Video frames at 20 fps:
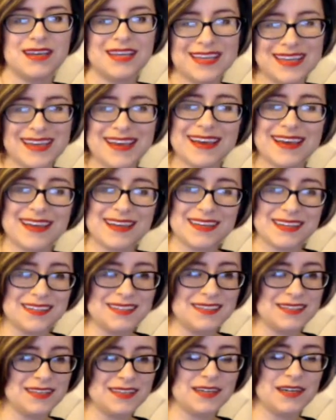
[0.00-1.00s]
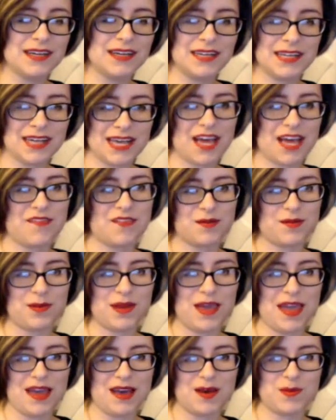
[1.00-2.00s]
Yeah, you're gonna have to
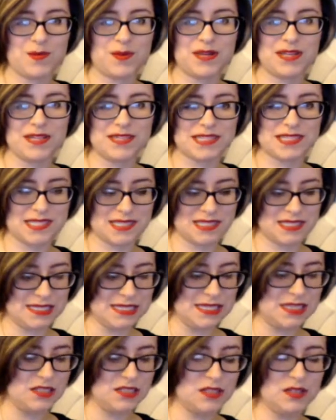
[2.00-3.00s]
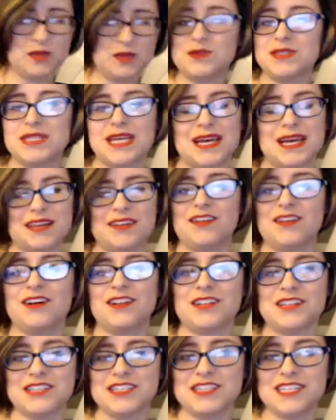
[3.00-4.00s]
pay up. It is still new
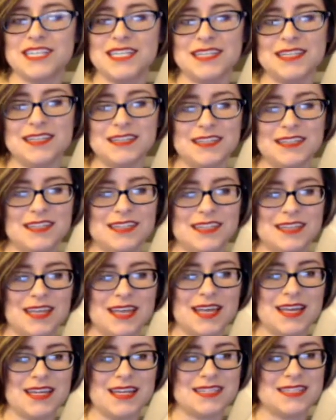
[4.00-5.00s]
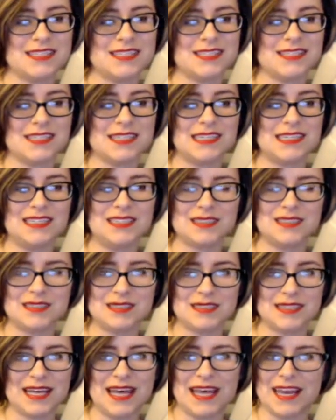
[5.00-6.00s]
technology. It is still
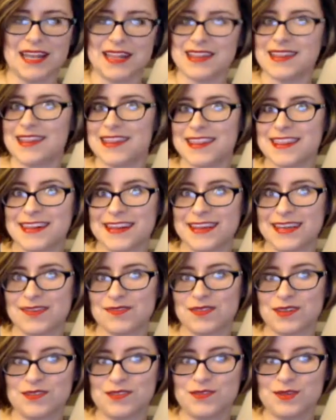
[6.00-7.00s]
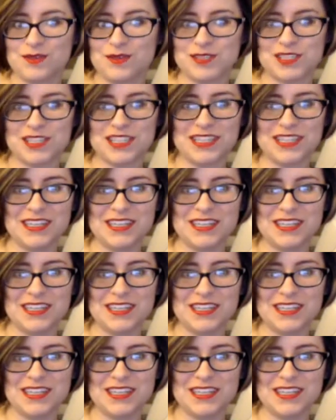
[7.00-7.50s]
kind of the thing of the future.